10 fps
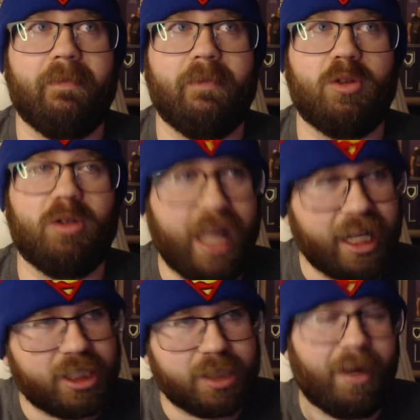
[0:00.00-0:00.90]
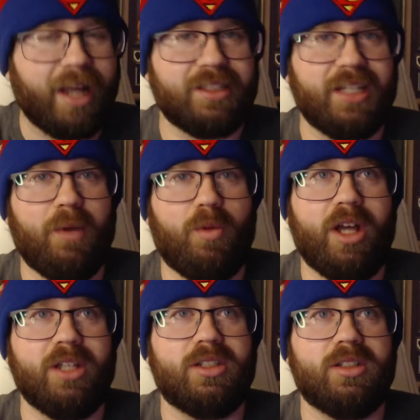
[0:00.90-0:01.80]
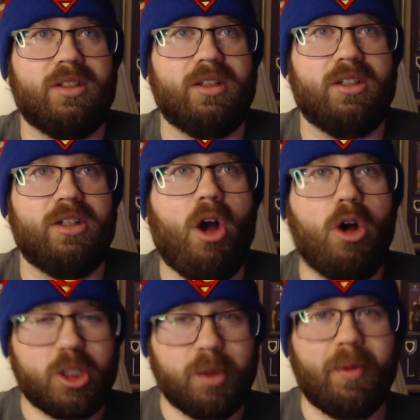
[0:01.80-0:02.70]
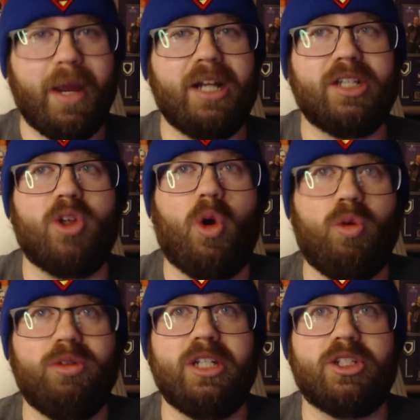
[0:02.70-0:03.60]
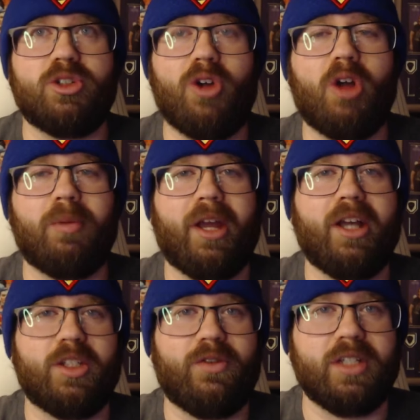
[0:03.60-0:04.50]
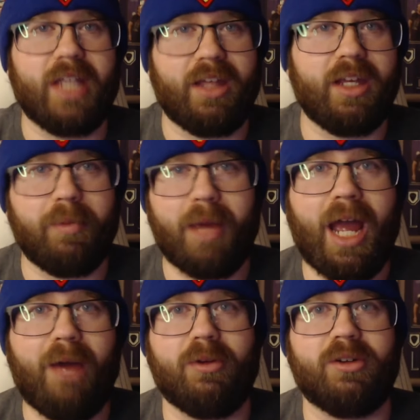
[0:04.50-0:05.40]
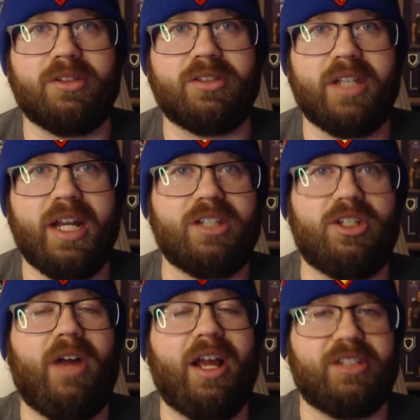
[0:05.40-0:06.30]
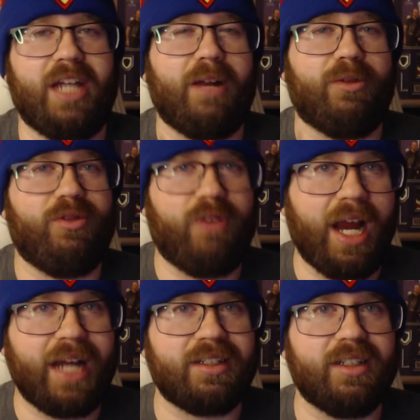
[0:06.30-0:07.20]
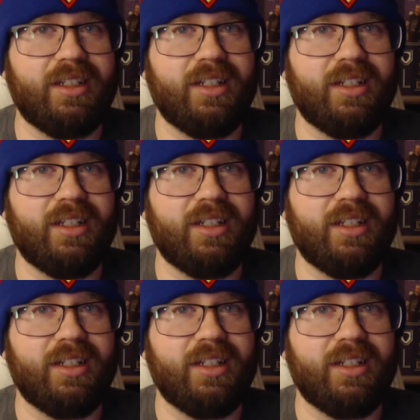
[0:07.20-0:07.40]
So Lex's mindset was, oh, Superman is only strong because of his alien powers. He doesn't know actually how to fight.